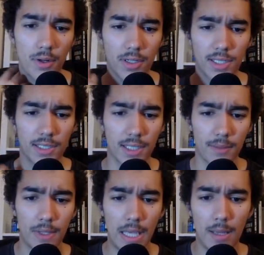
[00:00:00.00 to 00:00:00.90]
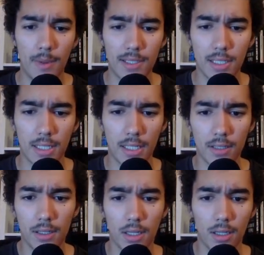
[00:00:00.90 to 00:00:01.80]
360
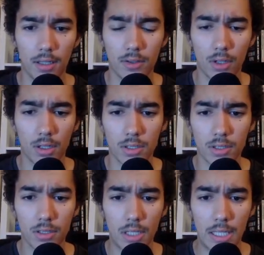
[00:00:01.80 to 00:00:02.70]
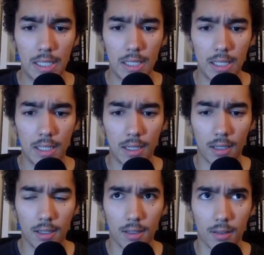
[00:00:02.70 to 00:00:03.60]
basically dollars.
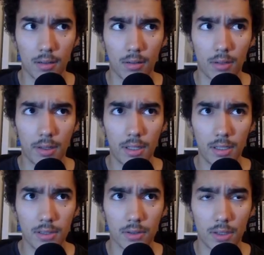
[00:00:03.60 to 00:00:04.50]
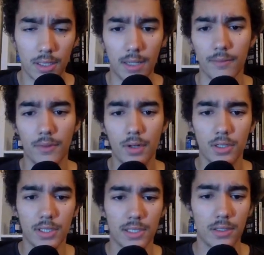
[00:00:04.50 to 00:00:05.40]
I think that's great. Yeah,
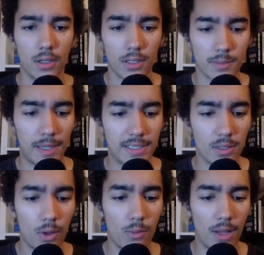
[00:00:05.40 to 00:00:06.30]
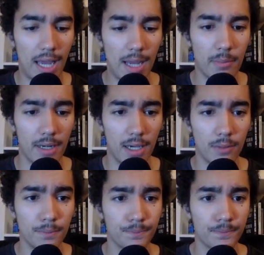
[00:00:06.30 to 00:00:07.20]
$360. Basically, what will happen
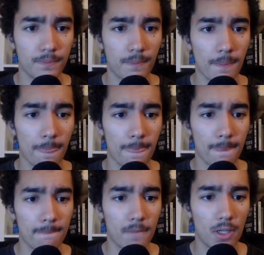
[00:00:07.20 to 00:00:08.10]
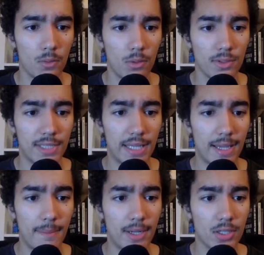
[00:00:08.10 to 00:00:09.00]
now, we will take
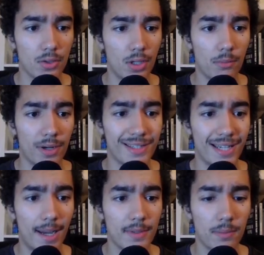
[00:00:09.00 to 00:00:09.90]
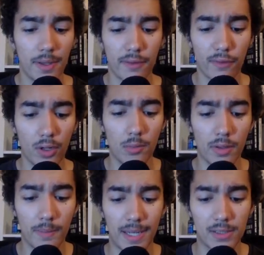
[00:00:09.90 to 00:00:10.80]
that magical number and times it by the volume
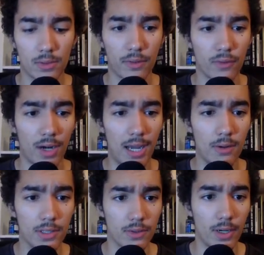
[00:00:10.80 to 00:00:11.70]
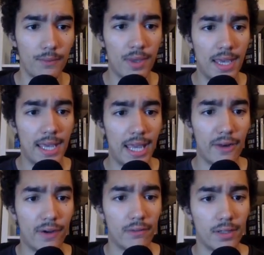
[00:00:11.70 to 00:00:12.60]
in the past 24 hours, right?
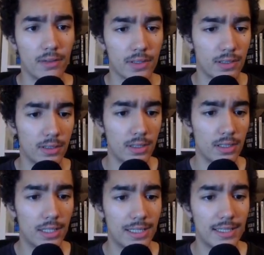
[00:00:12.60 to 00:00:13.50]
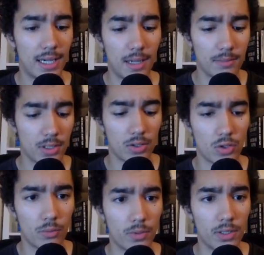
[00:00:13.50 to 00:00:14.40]
85,000 times
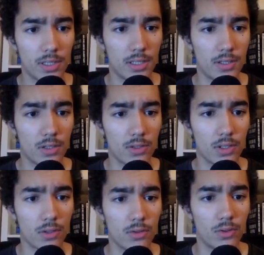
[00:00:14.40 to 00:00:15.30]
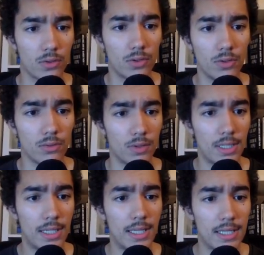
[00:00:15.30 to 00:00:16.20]
0.0022.
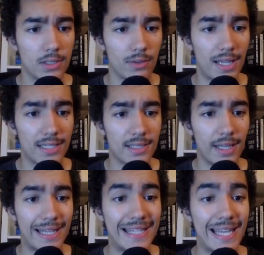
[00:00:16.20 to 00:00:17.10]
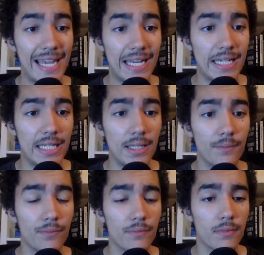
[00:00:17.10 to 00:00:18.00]
So that's the
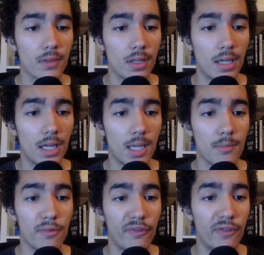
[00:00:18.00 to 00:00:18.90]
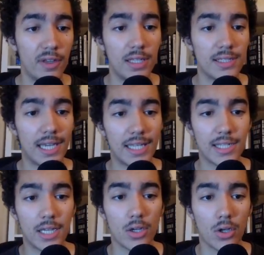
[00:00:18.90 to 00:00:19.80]
daily fees that
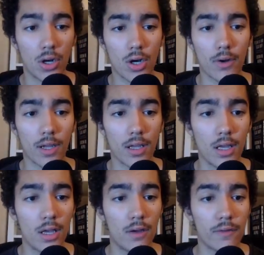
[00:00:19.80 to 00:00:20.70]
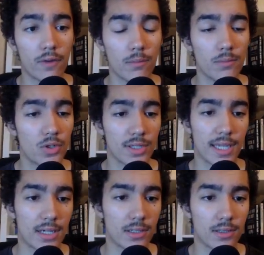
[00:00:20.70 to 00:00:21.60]
it's incurring from
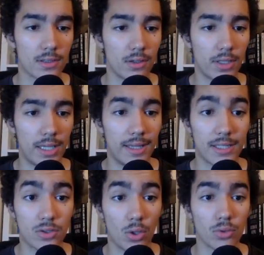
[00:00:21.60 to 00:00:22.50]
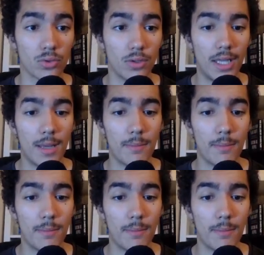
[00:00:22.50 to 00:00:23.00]
transactions. Okay, that's total.